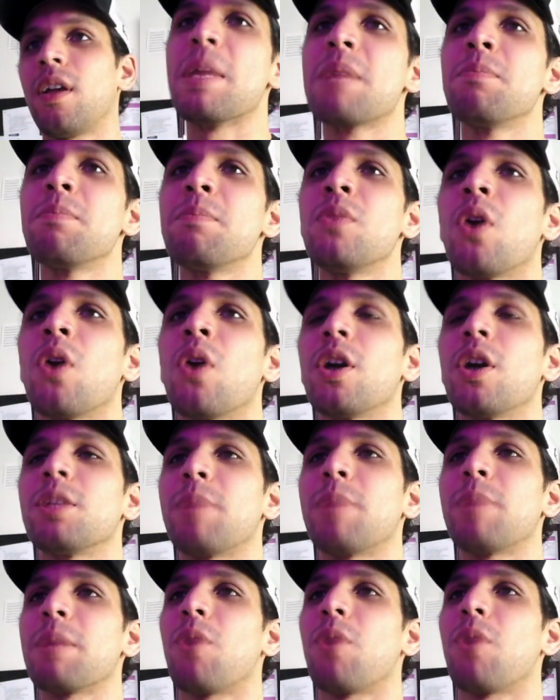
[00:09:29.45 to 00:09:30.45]
Nice
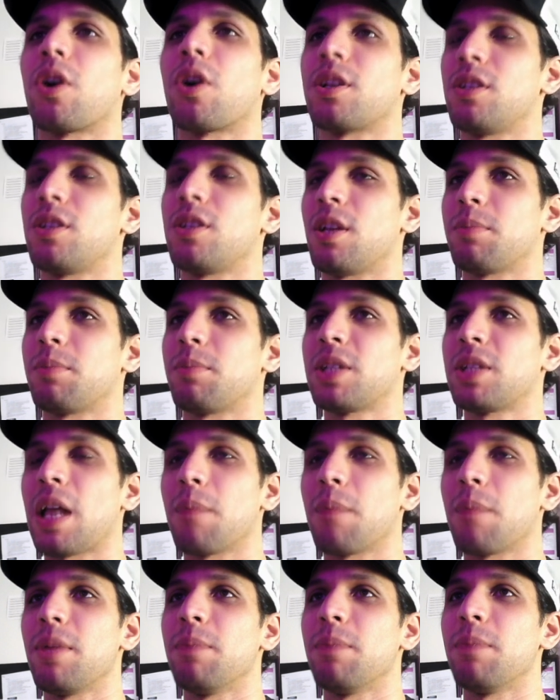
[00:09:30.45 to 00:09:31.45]
big marketing tips
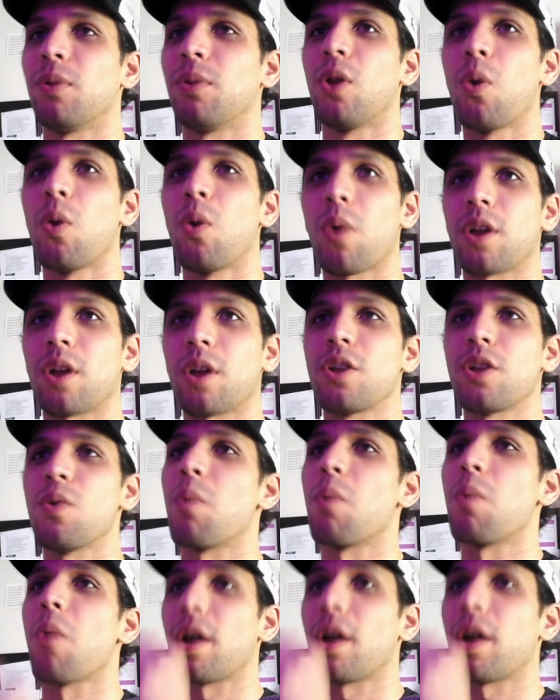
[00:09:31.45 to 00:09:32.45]
telling people what I do
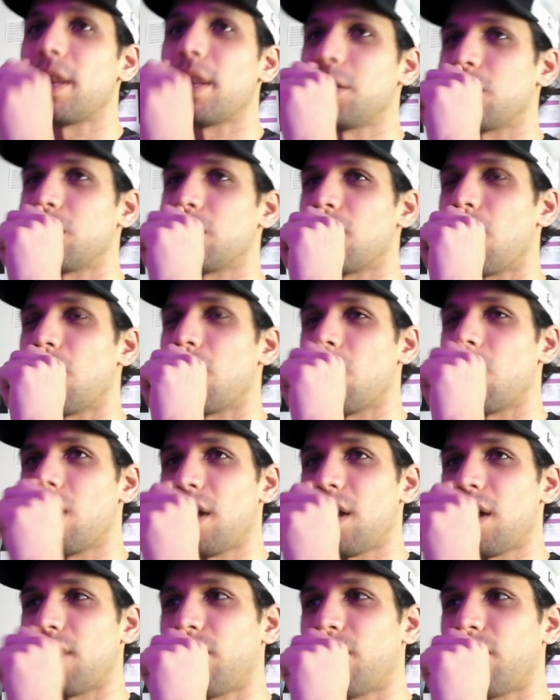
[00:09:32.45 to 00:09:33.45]
and why they should go
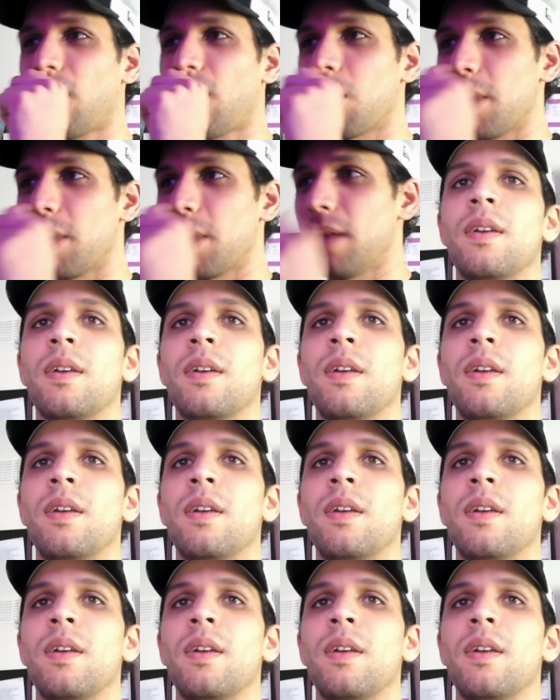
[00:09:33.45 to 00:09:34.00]
and follow me.